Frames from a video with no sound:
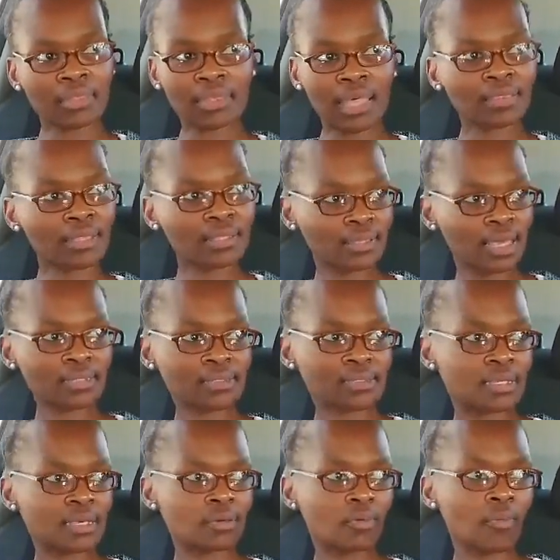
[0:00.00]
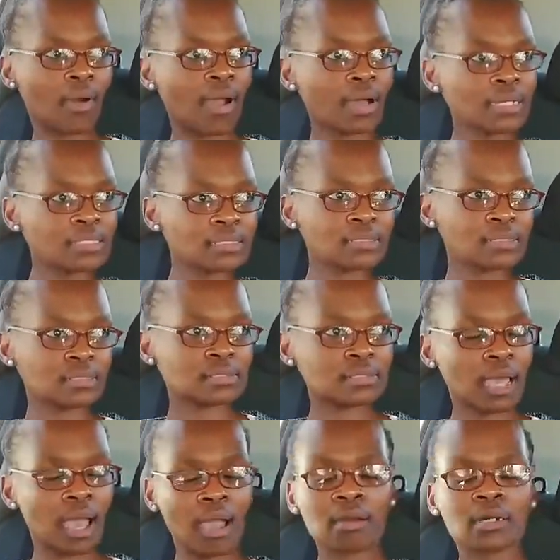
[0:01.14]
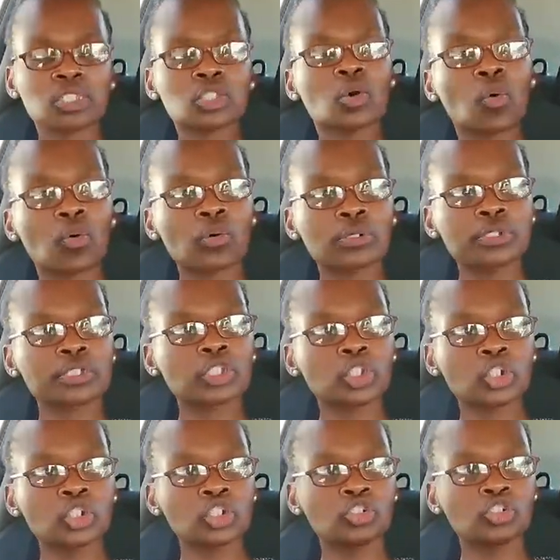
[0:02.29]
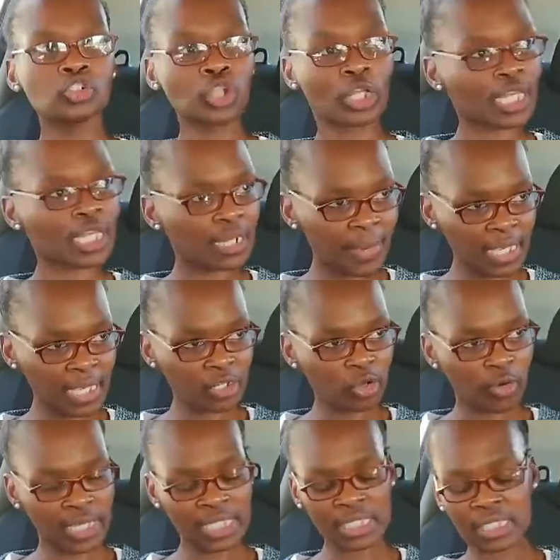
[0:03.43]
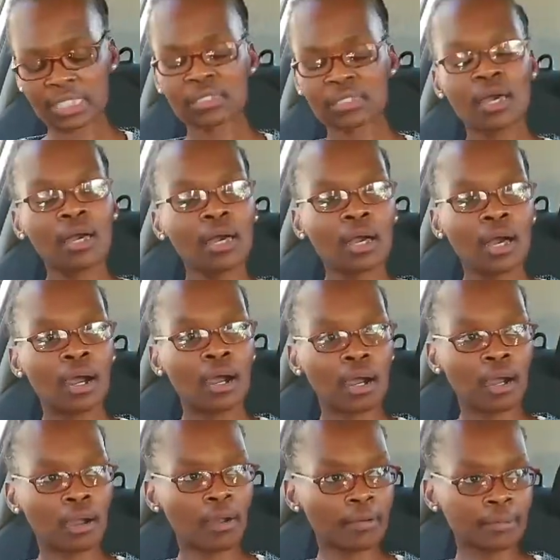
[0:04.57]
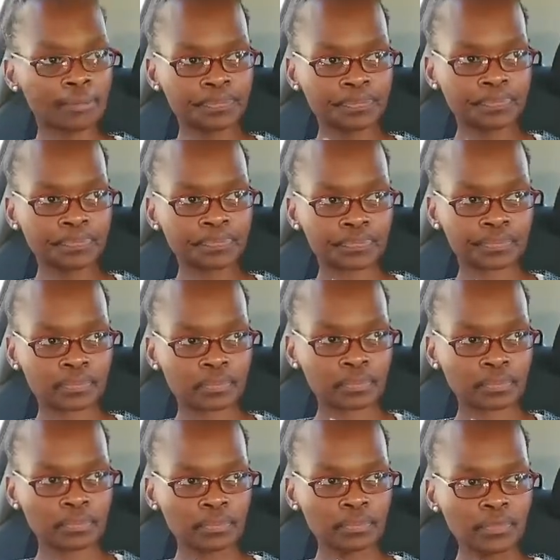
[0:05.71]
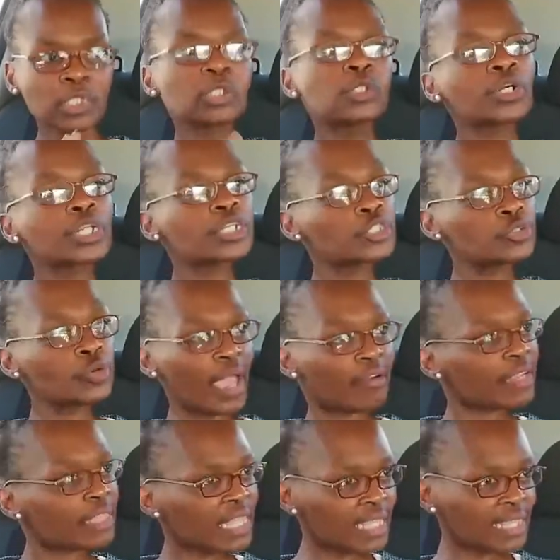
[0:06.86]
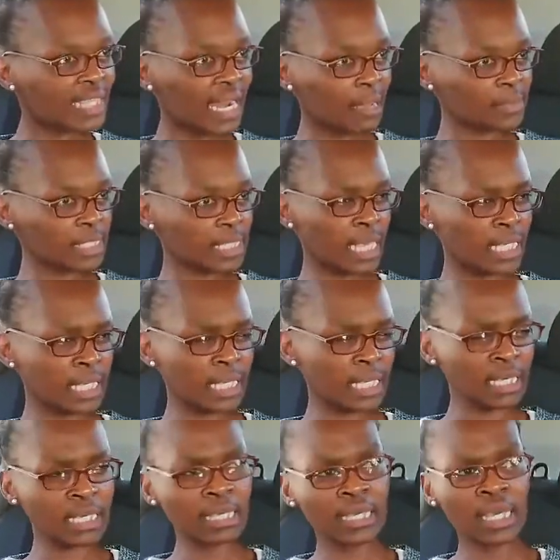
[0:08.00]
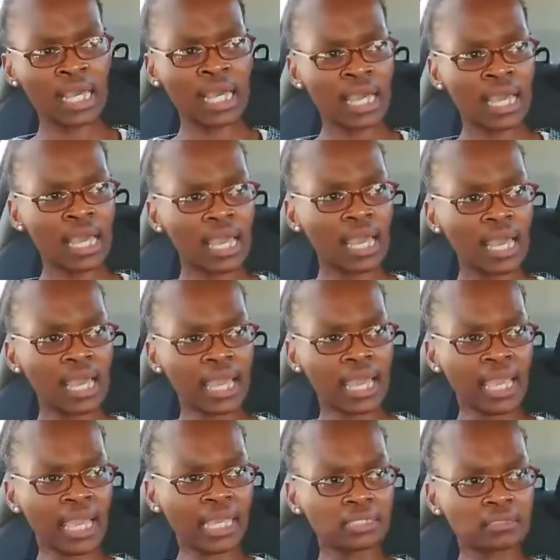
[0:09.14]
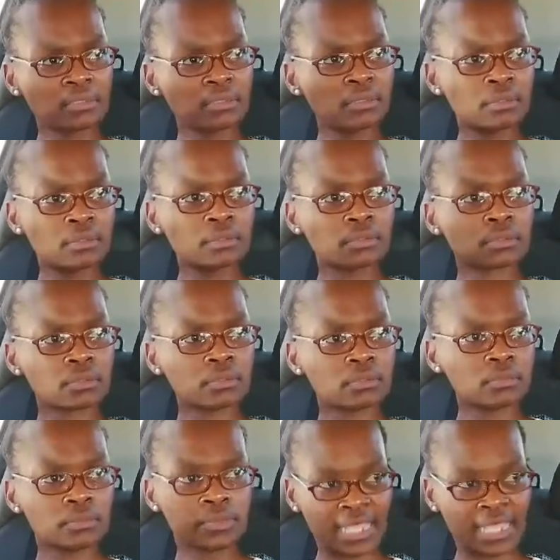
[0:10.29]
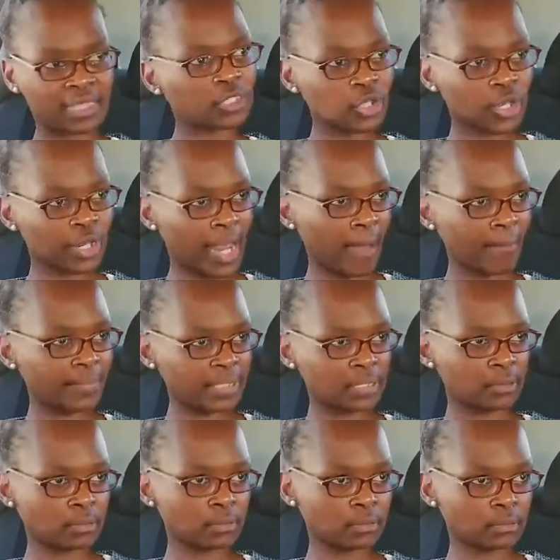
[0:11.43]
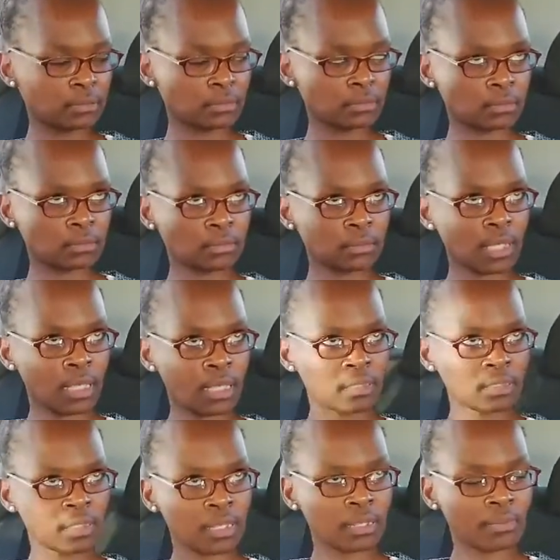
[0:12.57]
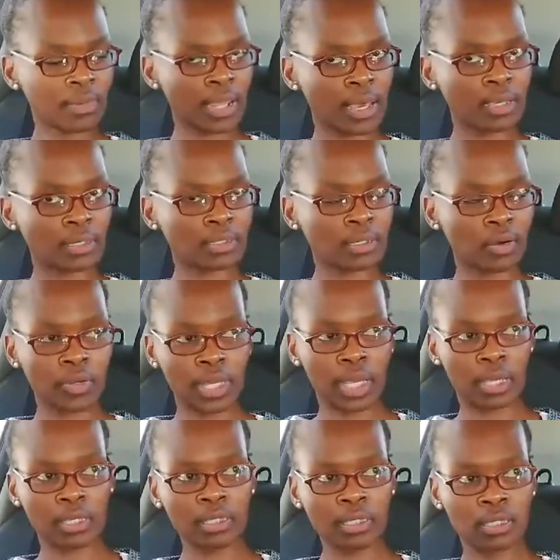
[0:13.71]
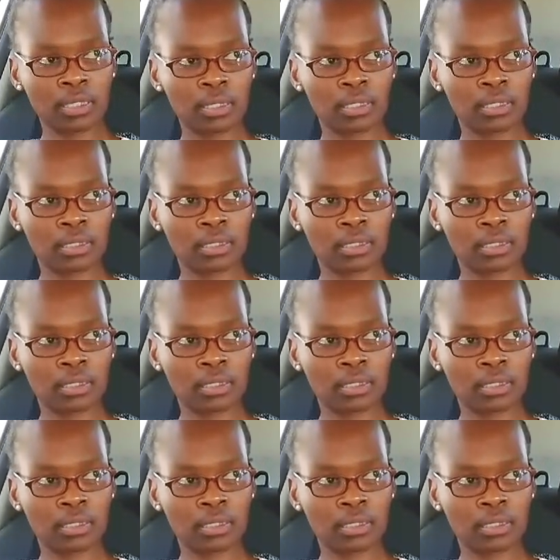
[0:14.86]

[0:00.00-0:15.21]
And then the next thing was I got told, you're not gonna make a noise. Um, you're gonna do everything that I'm saying, and nothing's gonna happen. And then I'm like, okay.